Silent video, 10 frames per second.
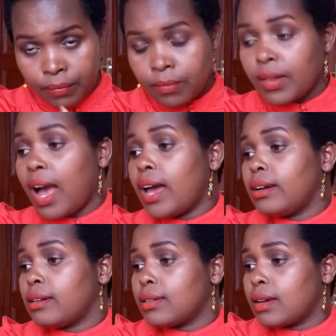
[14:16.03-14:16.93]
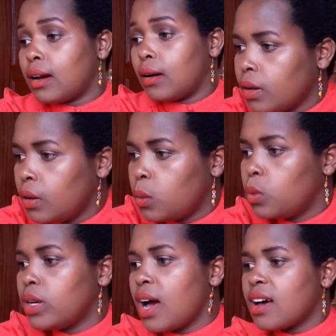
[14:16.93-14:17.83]
High risk. We
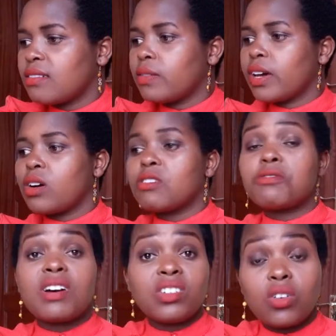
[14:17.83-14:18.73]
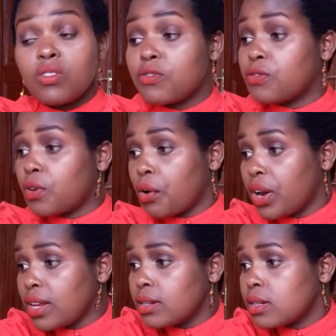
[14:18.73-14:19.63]
have a conversion of
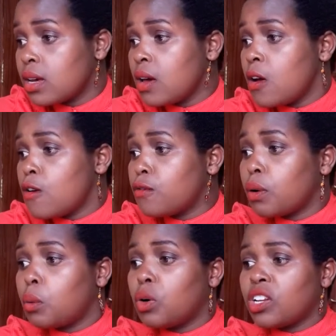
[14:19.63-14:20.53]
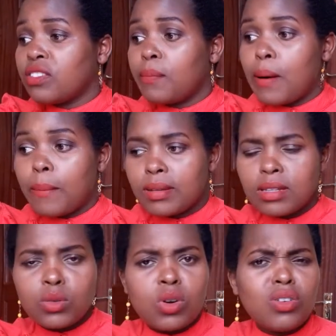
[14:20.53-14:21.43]
forest for whatever
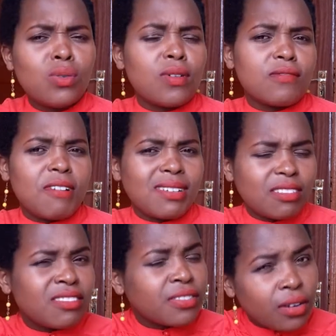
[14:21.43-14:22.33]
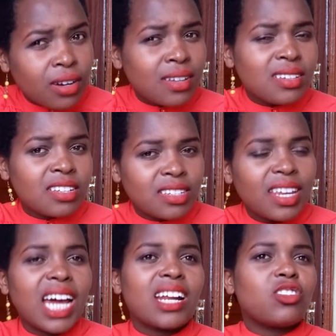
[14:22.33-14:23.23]
purposes. You want to convert a forest, say
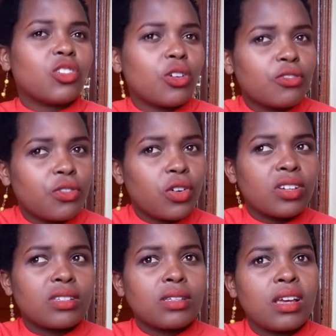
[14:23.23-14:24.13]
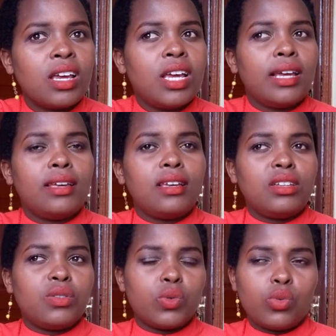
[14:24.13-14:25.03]
a natural forest,
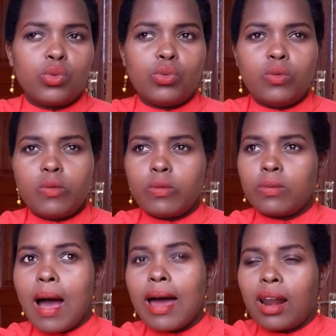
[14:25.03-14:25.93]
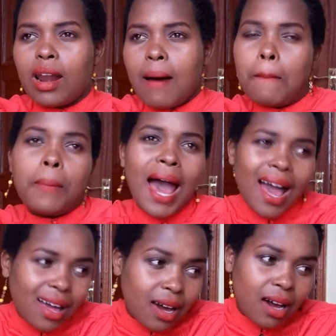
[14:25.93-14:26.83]
into a
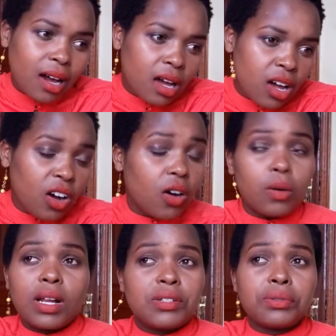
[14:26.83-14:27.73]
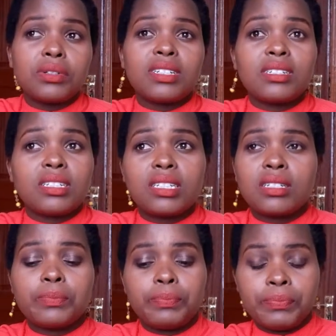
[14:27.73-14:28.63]
park or a tourist
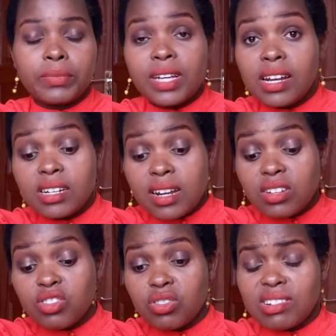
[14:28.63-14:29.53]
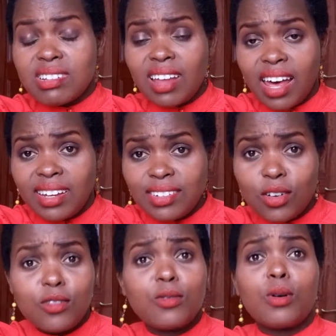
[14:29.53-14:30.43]
attraction site, or
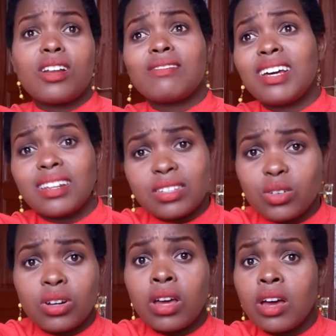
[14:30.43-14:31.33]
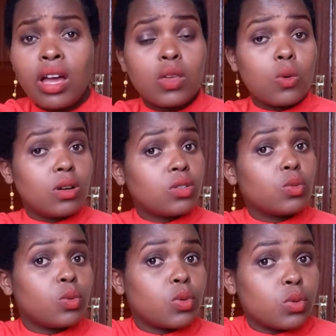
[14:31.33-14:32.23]
for whatever reason you want
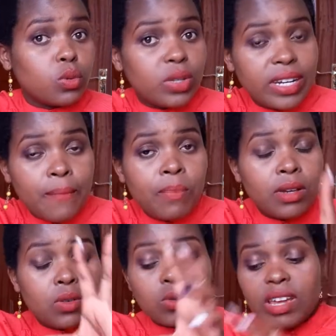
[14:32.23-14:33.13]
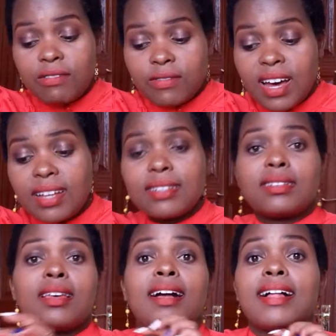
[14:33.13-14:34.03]
to diverse
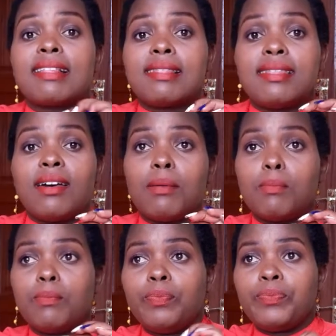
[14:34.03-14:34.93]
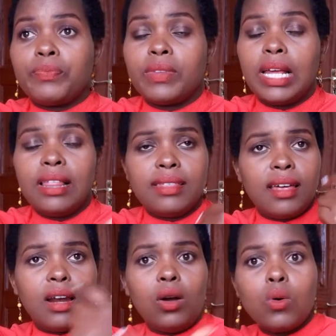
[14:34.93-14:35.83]
the
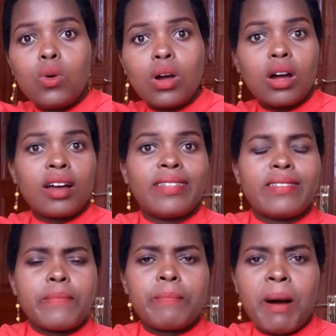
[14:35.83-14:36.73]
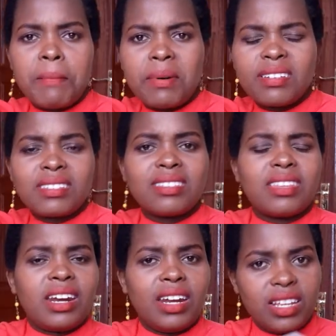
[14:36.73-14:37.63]
look, the purpose, the
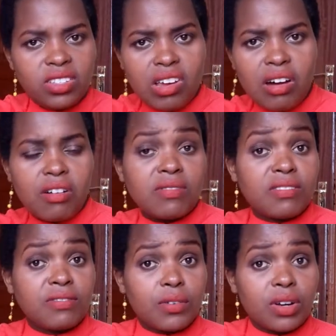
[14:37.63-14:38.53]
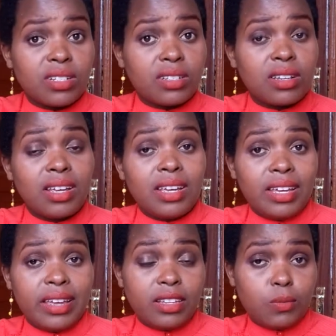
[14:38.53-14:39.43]
nature of a forest
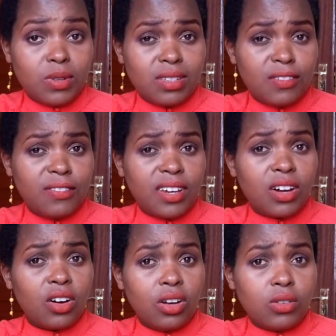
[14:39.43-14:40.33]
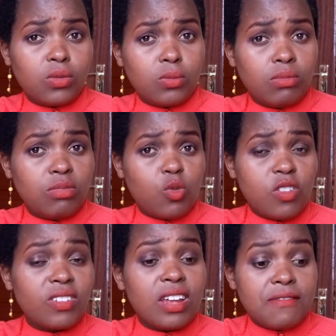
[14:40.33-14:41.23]
and specific, or to
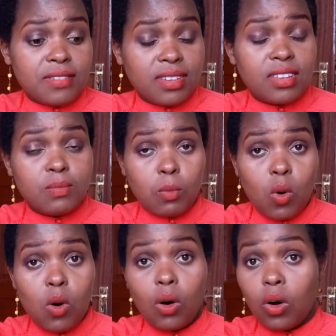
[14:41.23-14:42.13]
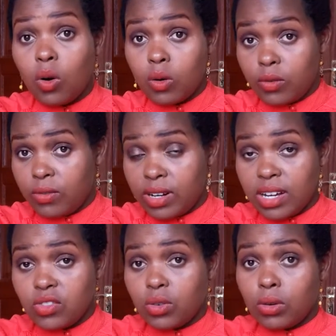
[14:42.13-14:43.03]
even emphasize more on the
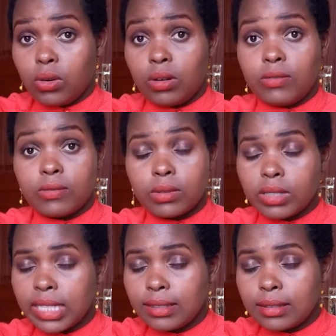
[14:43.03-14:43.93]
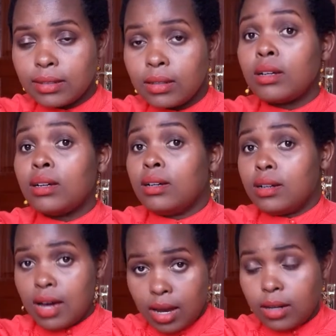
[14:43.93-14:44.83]
natural forest.
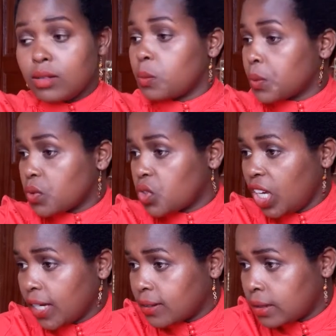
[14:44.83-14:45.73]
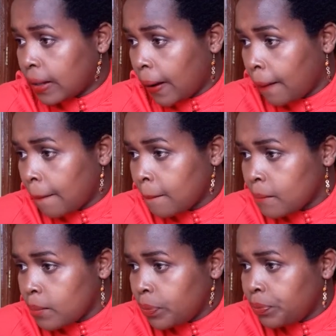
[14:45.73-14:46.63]
High risk projects.
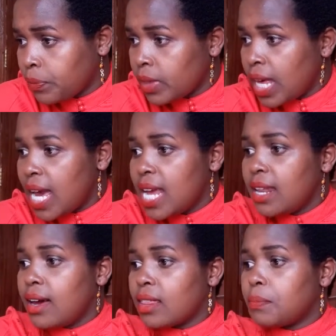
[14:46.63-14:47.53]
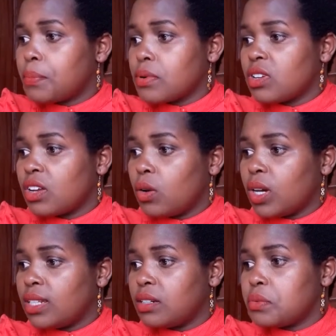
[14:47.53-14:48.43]
any other project
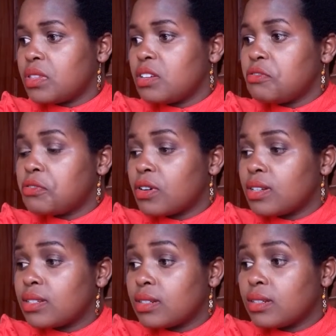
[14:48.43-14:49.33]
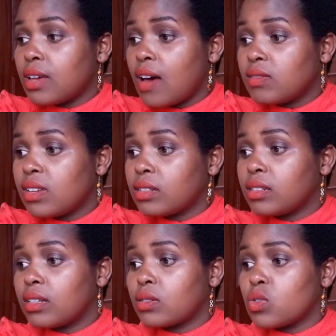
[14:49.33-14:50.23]
located within forest reserves, such
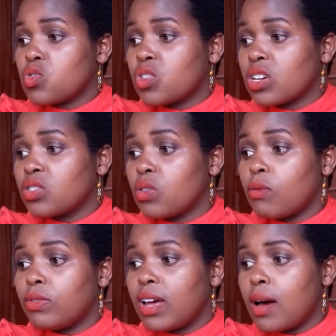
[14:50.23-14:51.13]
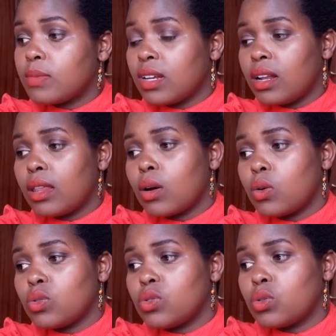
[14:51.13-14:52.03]
as construction of dams and other
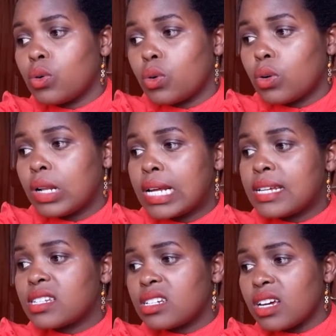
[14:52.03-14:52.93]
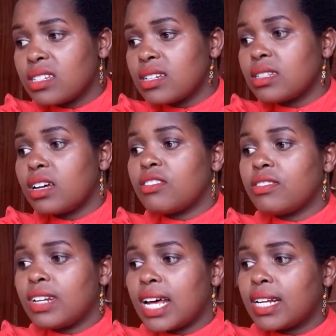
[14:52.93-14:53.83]
control structures that
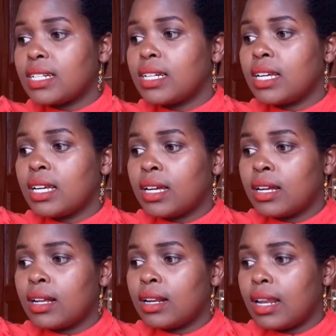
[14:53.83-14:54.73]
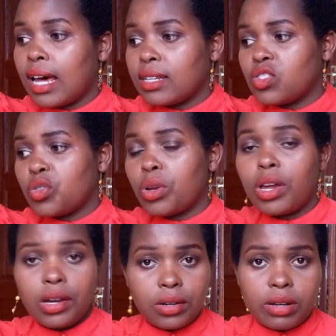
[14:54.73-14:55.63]
flood large
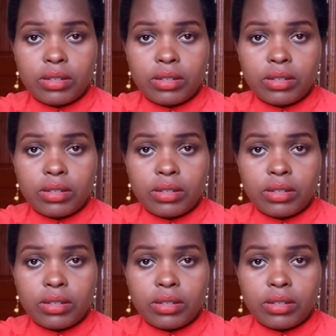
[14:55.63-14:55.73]
areas.